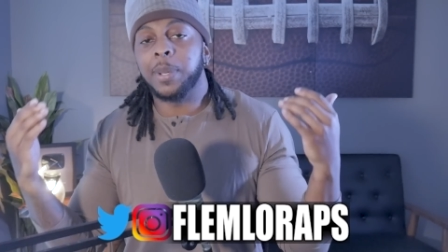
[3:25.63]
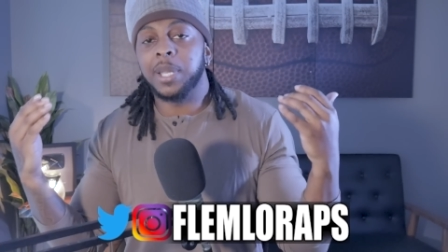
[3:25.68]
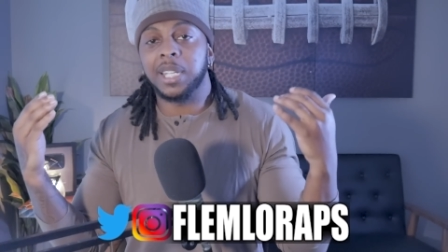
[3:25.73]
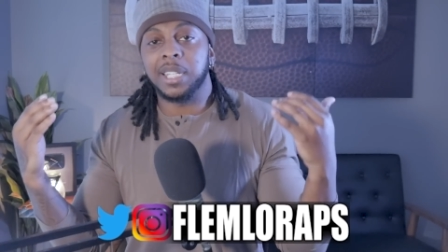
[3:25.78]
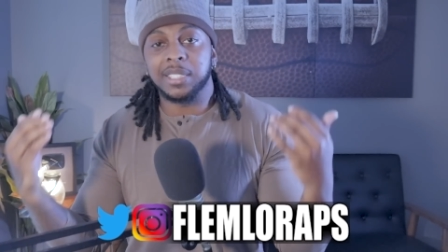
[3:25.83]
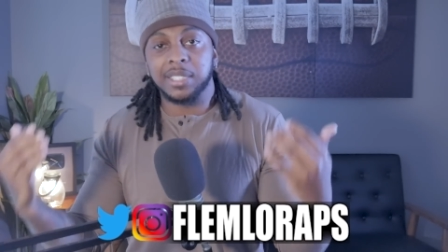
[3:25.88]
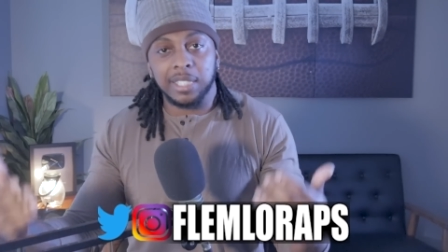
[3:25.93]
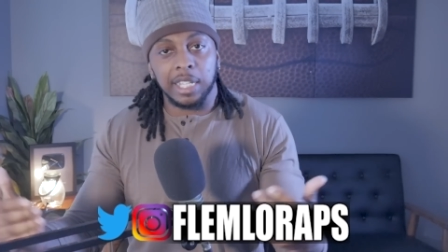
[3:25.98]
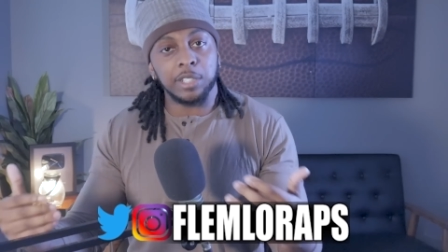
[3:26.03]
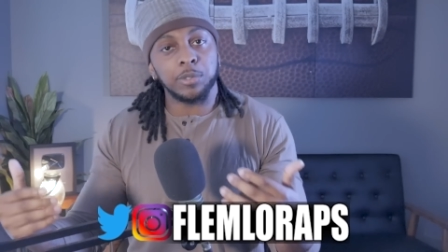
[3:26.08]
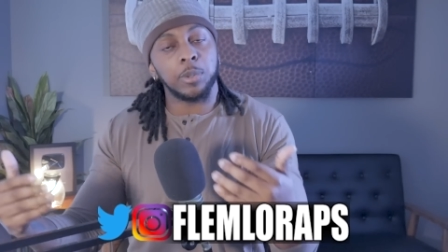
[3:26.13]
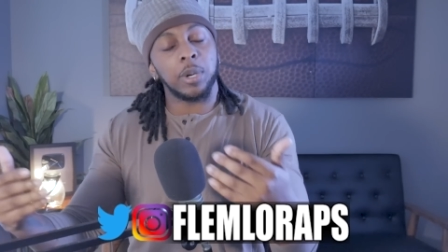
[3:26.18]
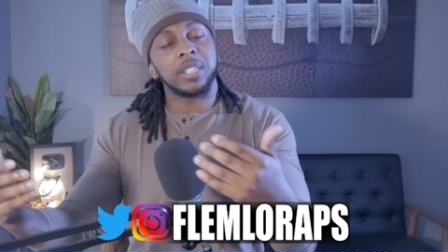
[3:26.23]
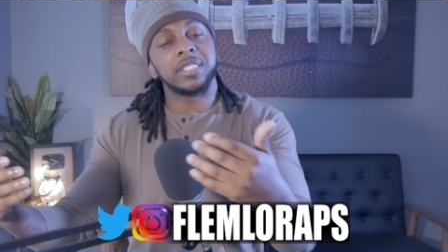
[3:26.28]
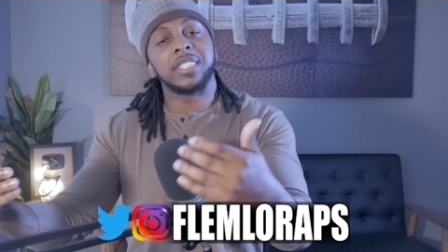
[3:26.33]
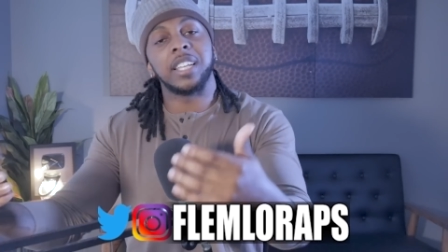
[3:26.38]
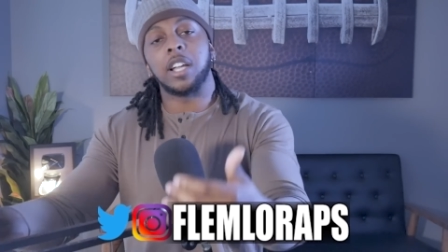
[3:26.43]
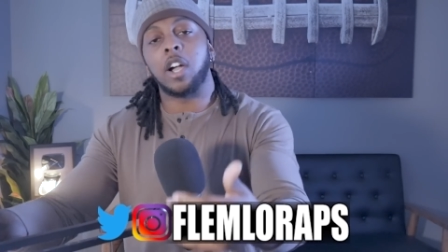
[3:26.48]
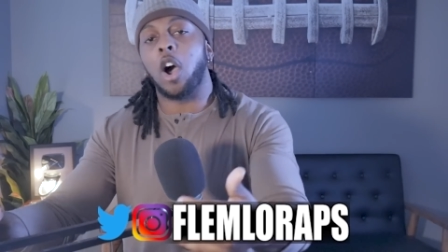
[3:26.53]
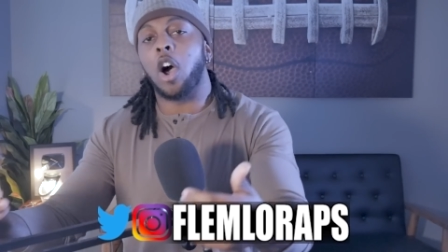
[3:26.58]
because that's where
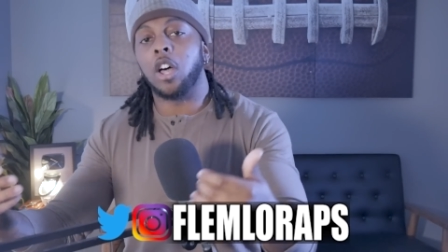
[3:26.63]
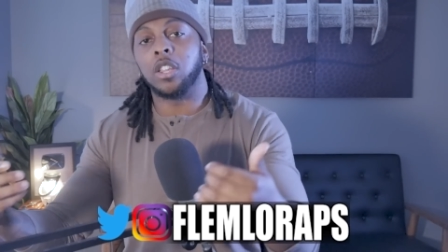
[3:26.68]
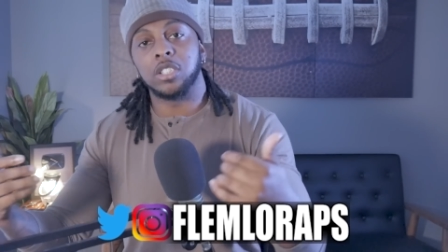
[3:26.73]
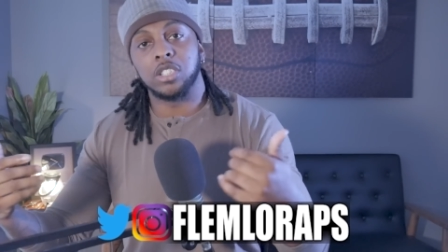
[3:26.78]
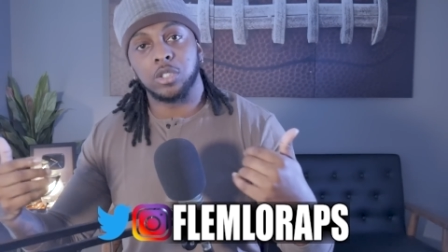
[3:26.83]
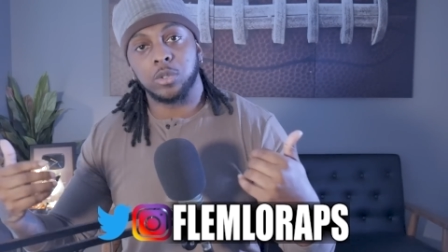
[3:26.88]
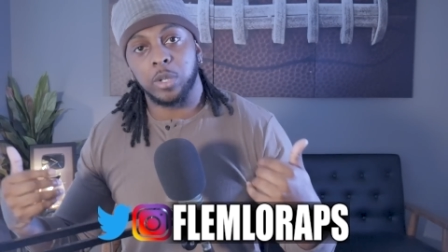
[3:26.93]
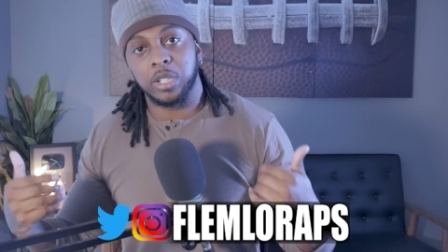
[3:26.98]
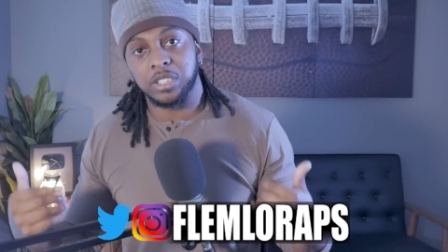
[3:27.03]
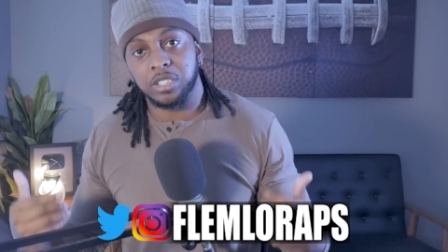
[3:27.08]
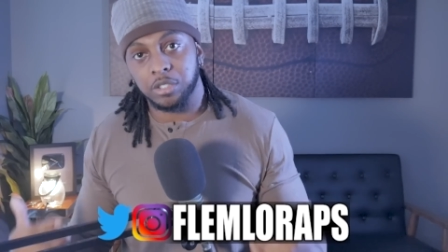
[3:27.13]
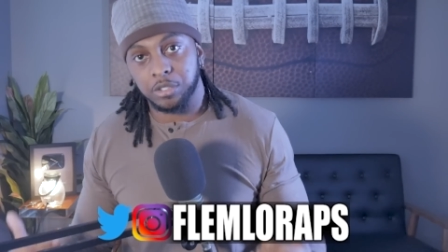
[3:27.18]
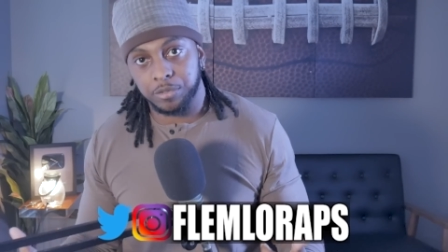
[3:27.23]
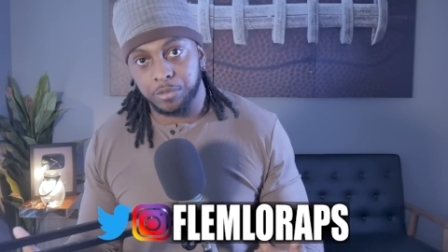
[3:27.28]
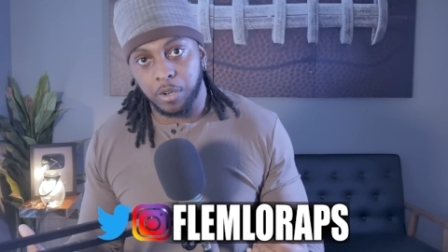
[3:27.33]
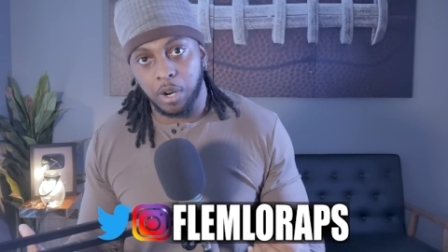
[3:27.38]
I take all these questions